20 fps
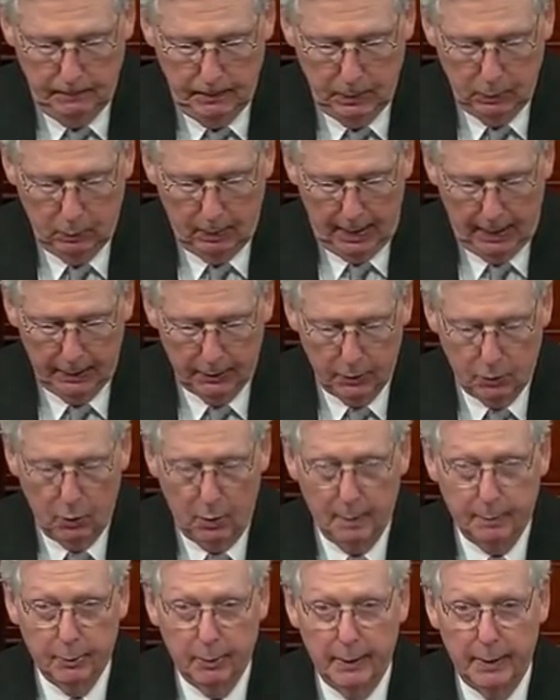while
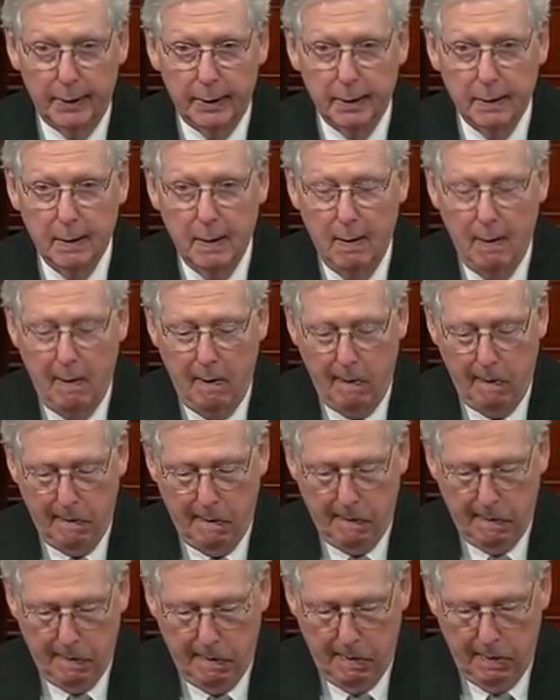incorporating
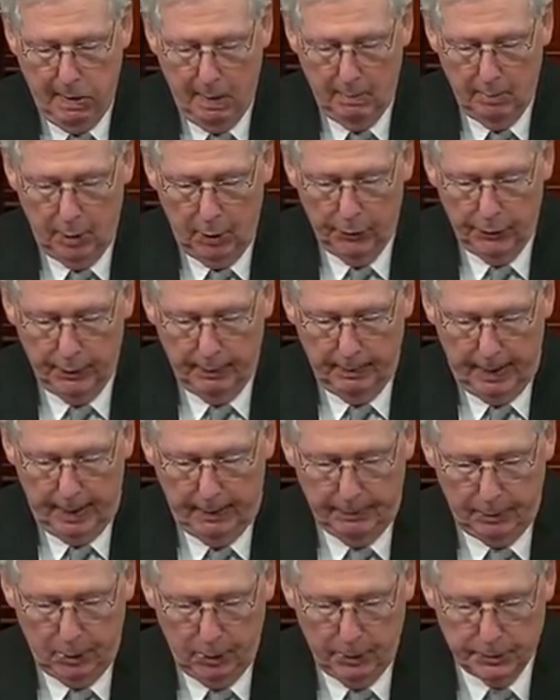both the
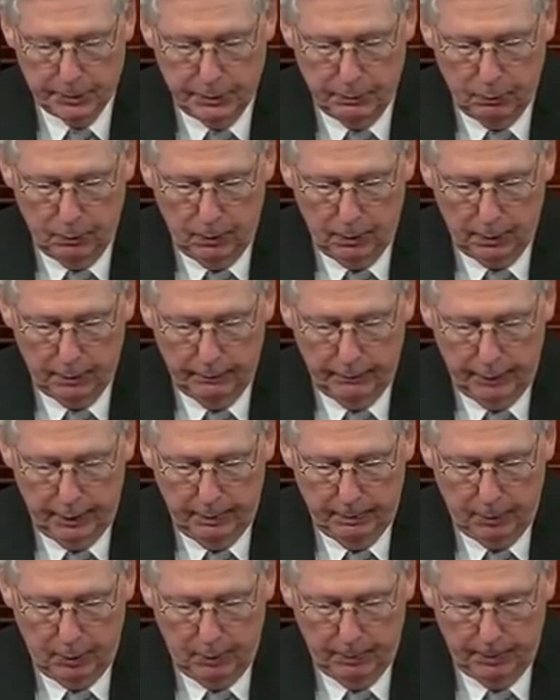bipartisan work of the
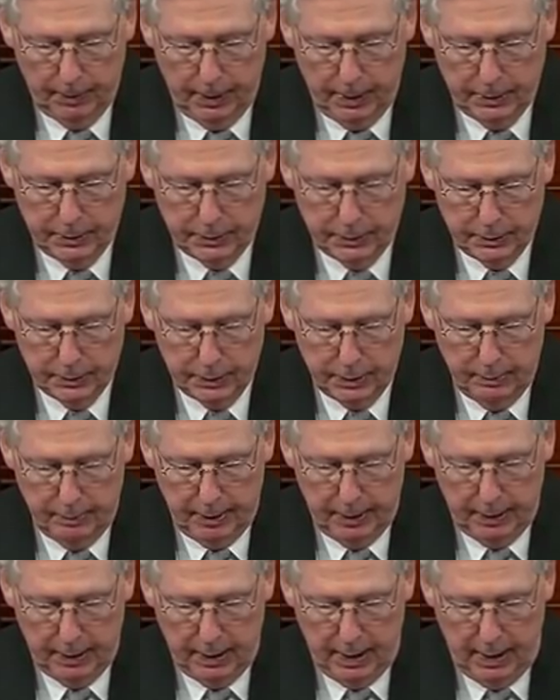Appropriations
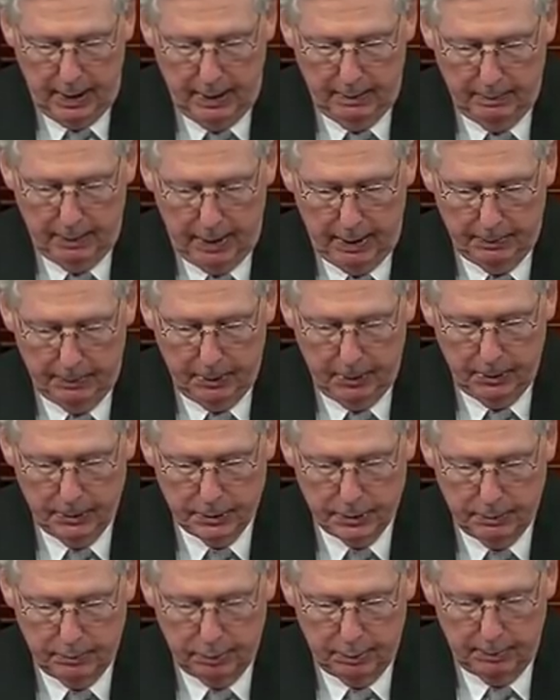Committee and
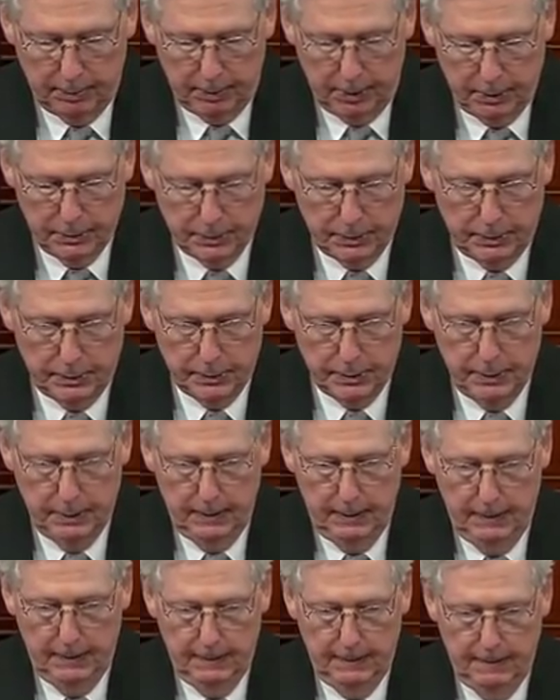bipartisan proposals
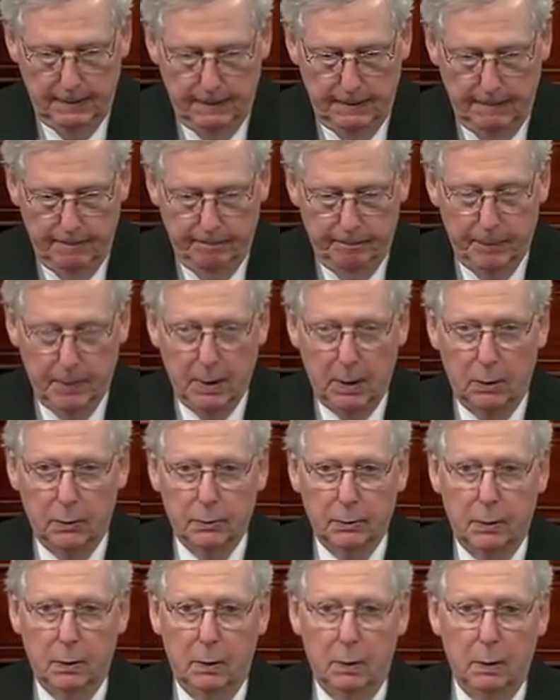
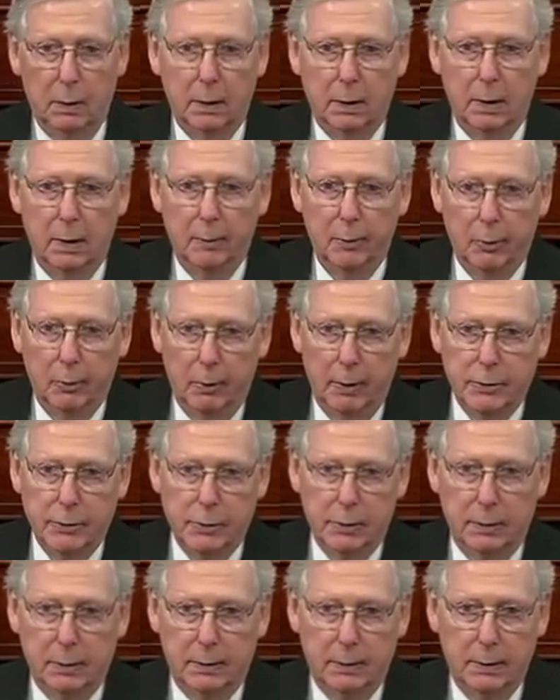on current
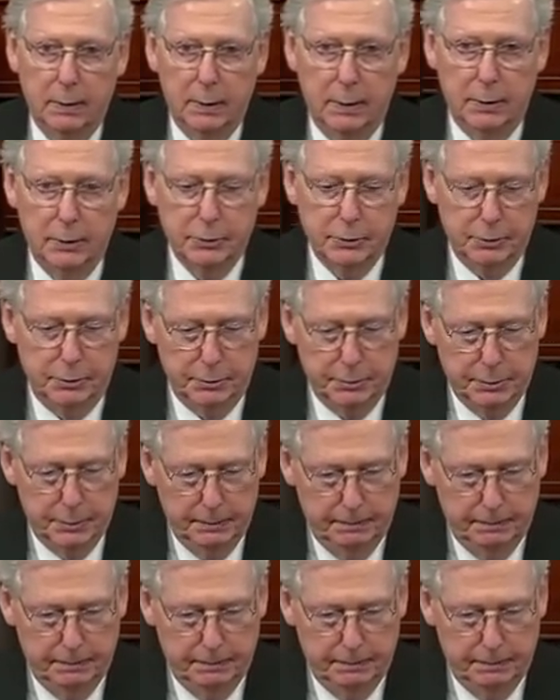immigration issues.